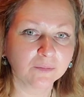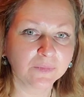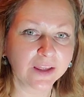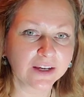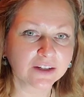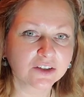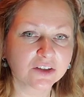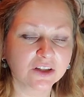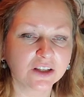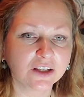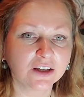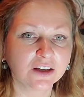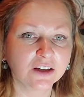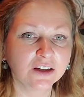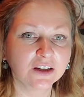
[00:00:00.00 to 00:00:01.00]

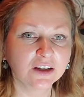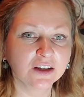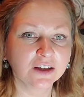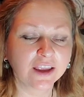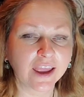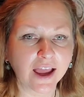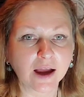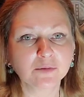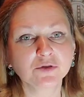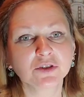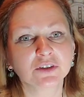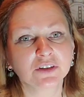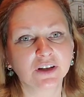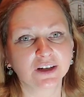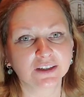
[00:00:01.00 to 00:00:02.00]
actually
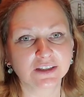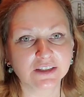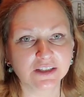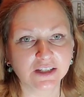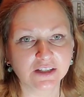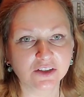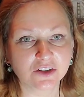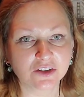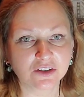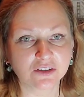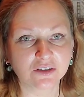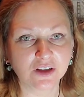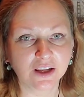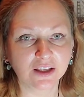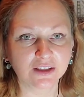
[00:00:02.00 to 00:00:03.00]
capture their
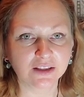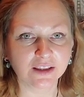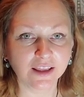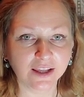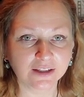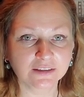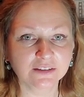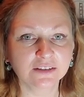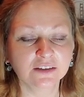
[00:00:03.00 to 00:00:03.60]
attention, and then